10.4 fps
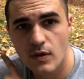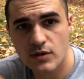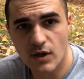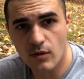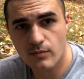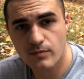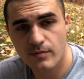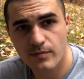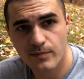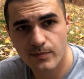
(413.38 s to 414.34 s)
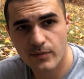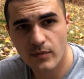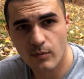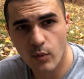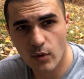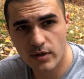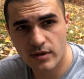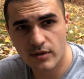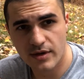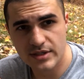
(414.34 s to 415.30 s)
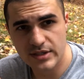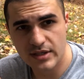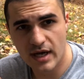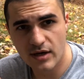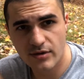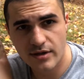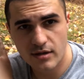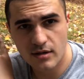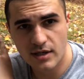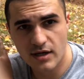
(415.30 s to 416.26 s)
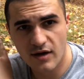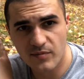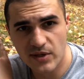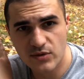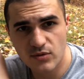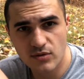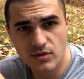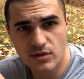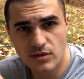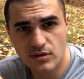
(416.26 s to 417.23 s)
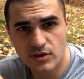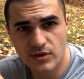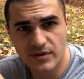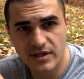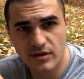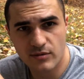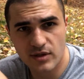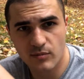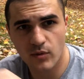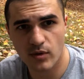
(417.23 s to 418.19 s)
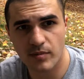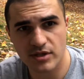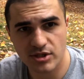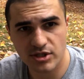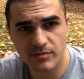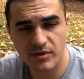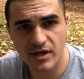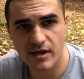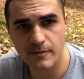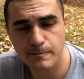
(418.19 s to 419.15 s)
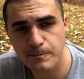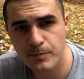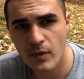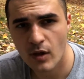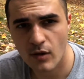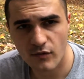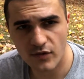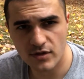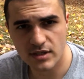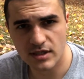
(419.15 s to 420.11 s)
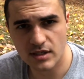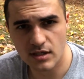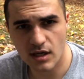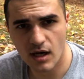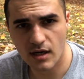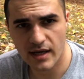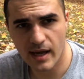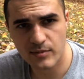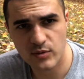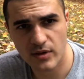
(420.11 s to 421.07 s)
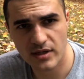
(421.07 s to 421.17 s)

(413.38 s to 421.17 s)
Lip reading: So, poured in the rest of the concrete, cleaned off my tools, screeded it with the board by just shimmying it, filled in the gaps where